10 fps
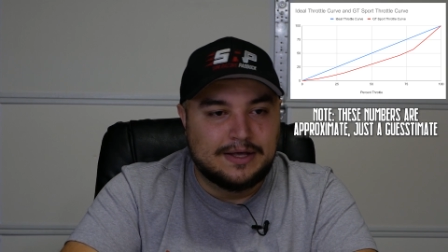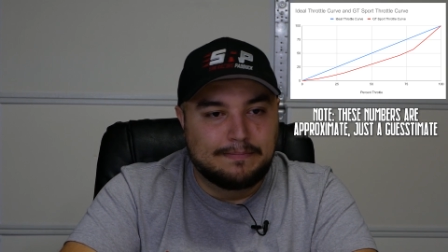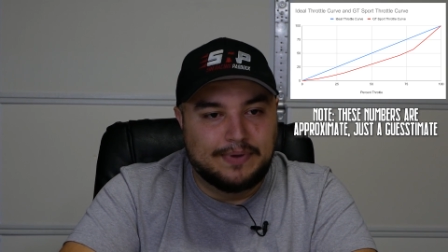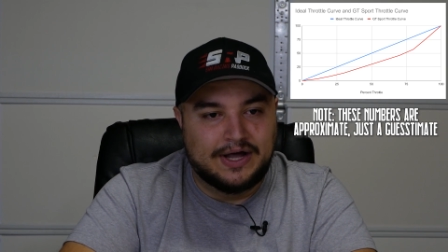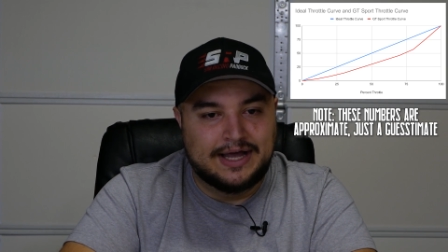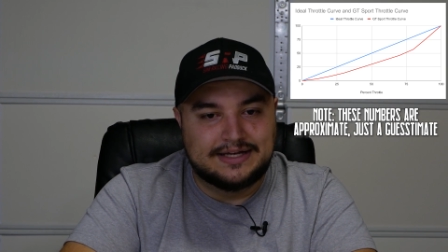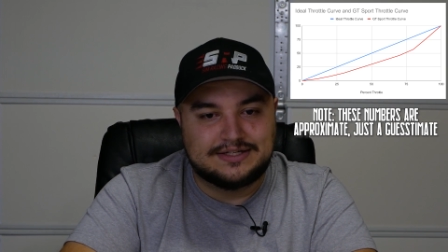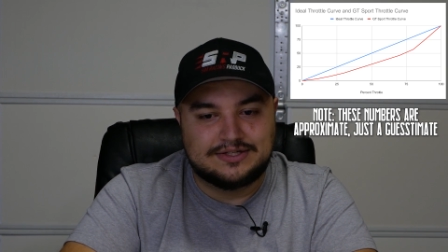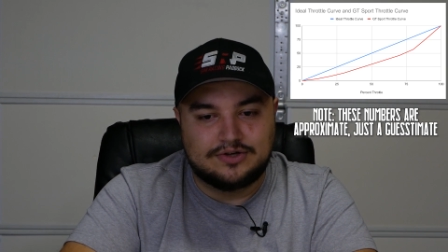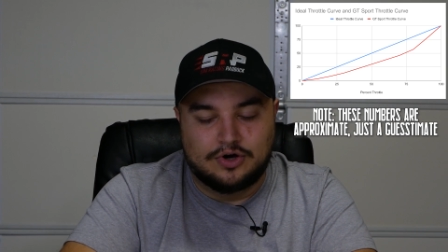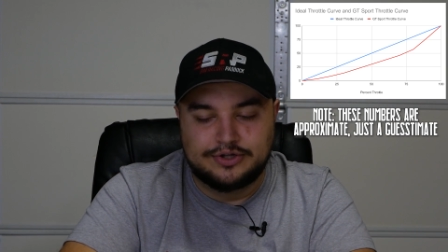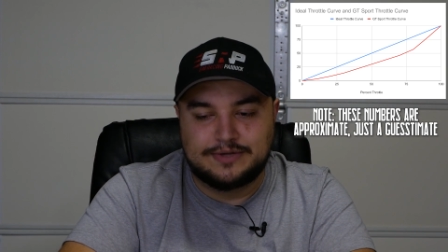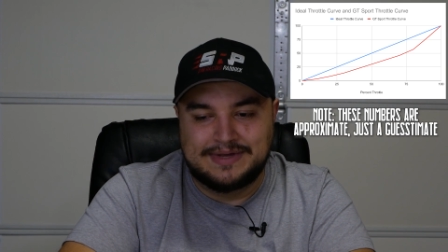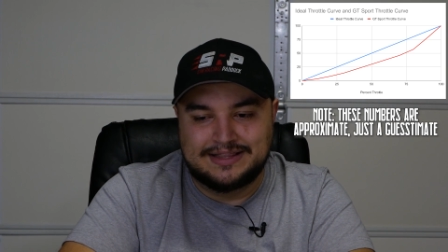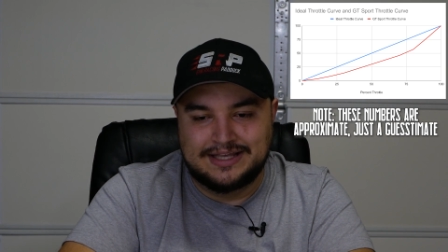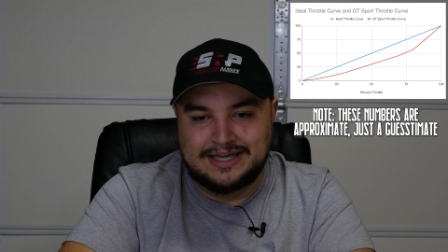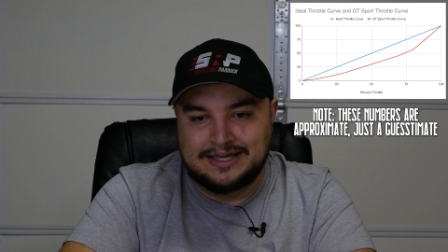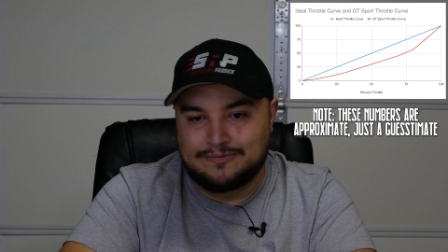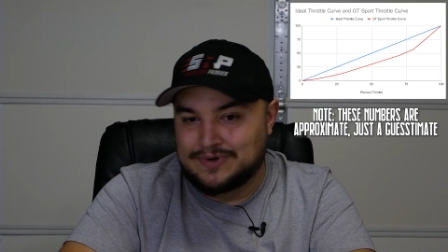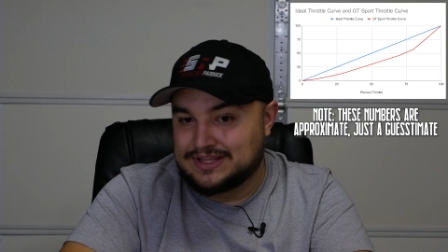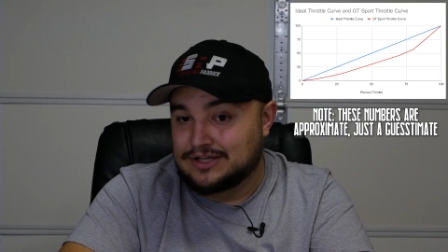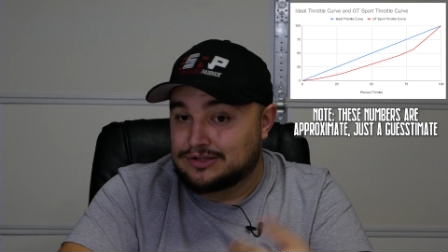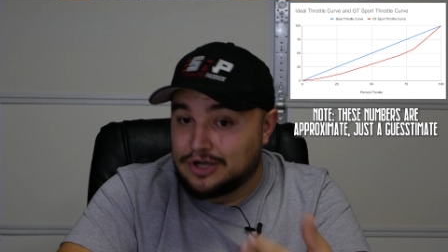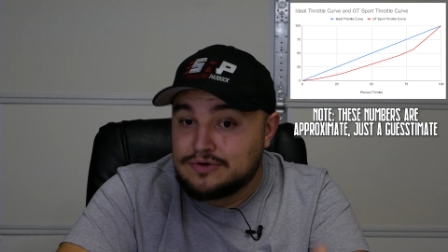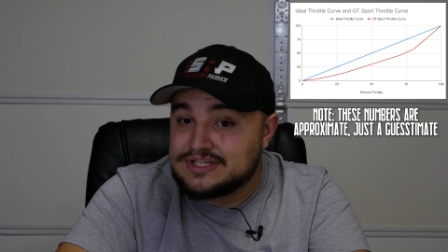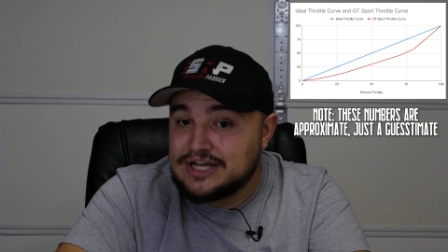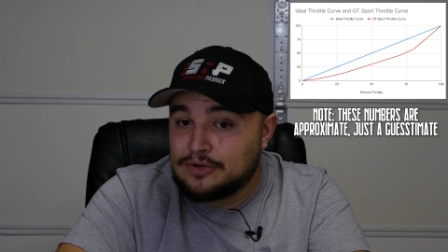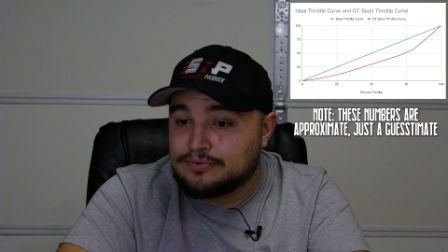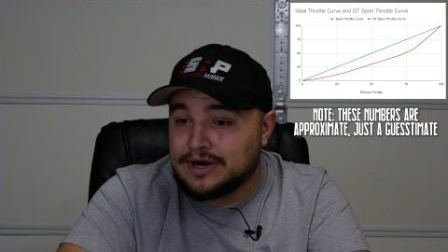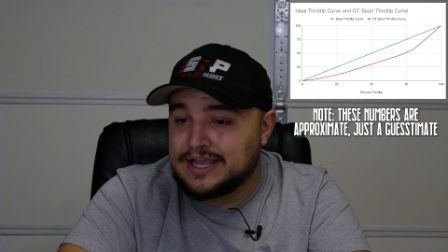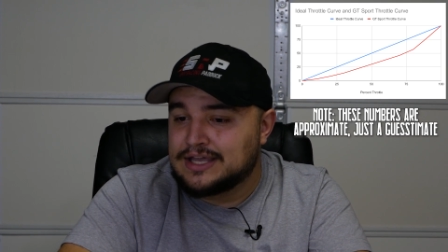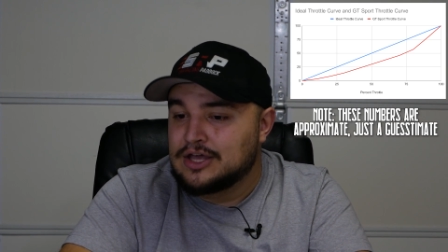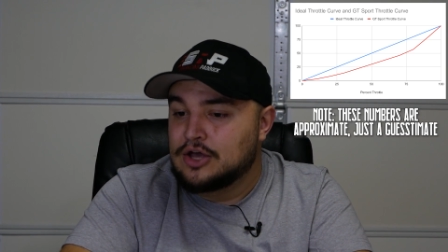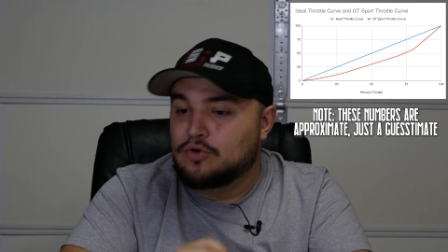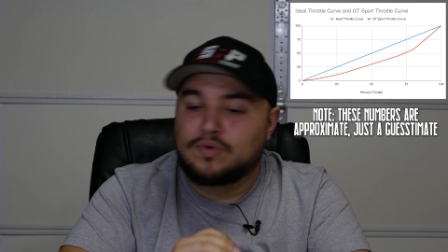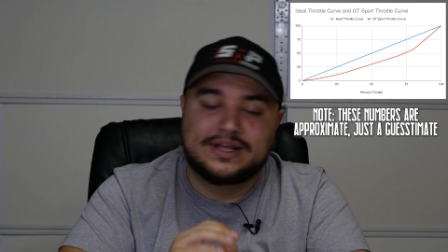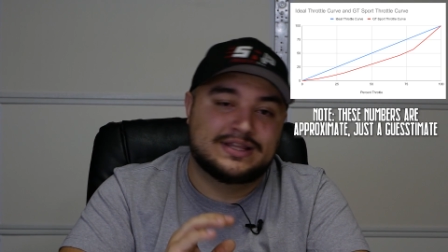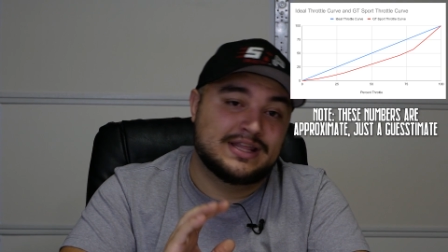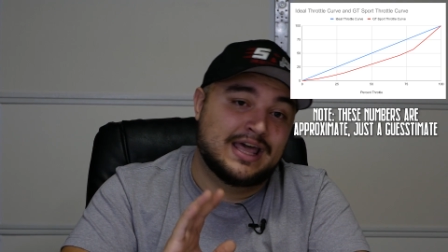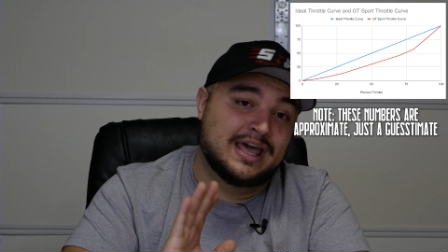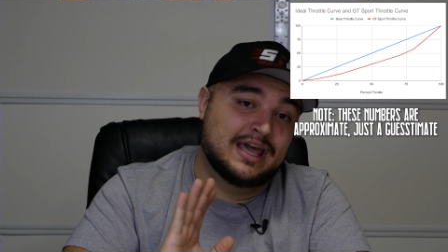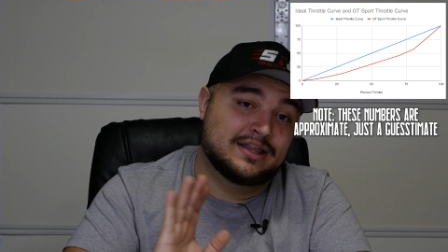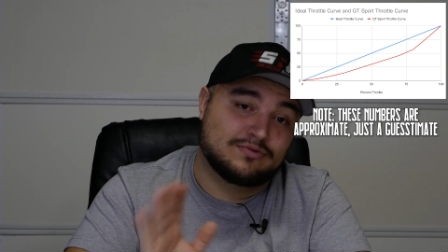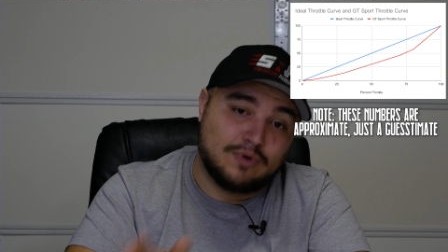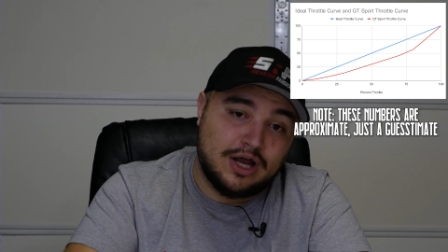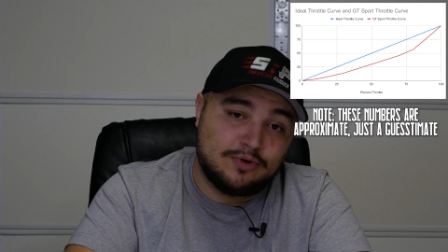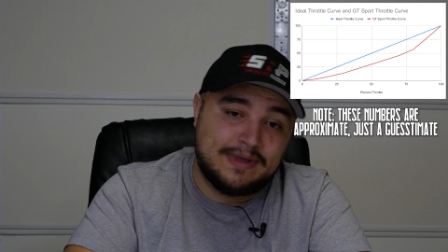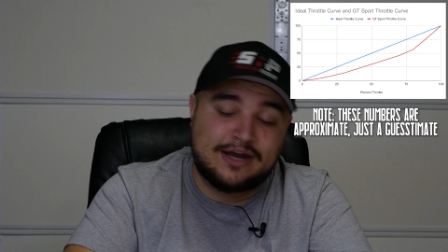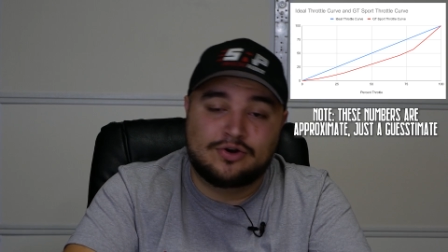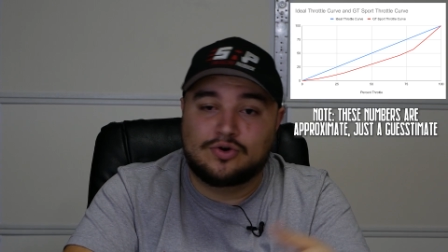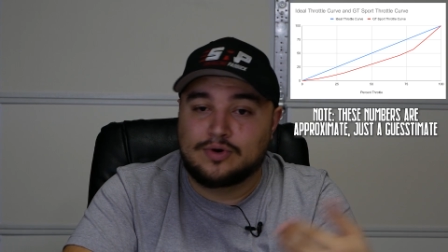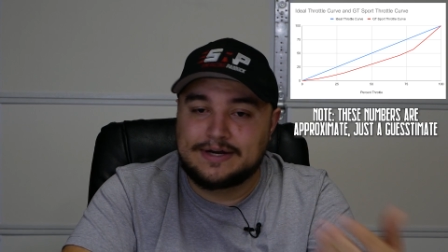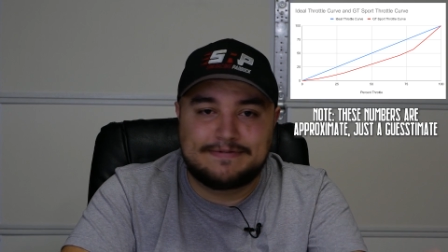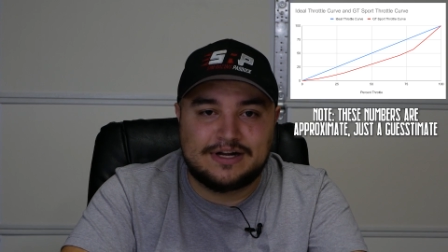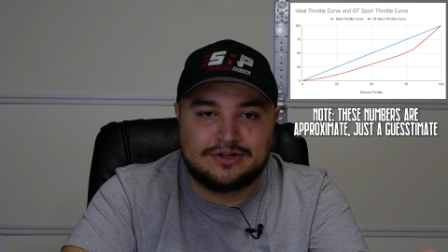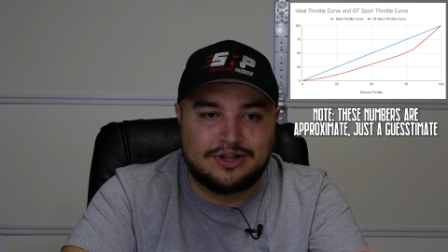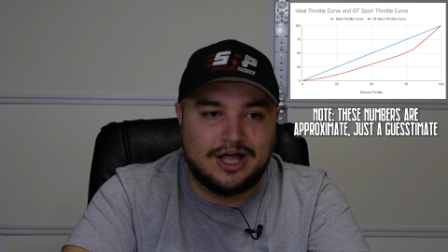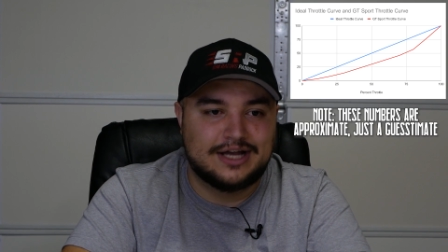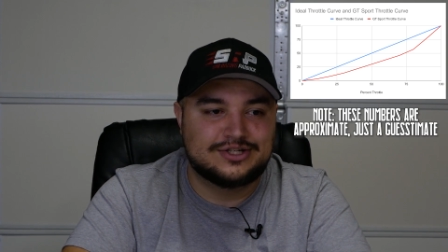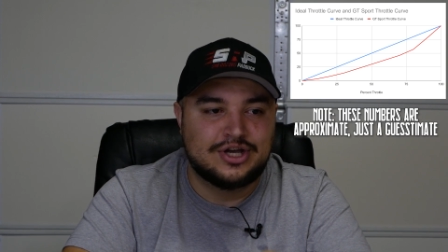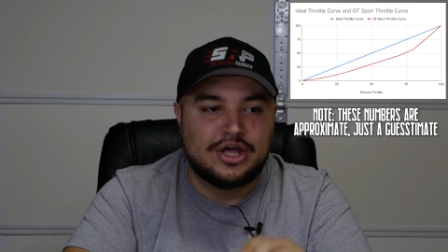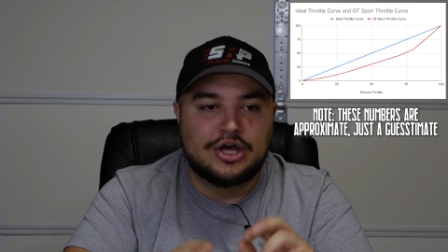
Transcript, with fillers: But ultimately, with a load cell brake, with a throttle pedal, or even a clutch,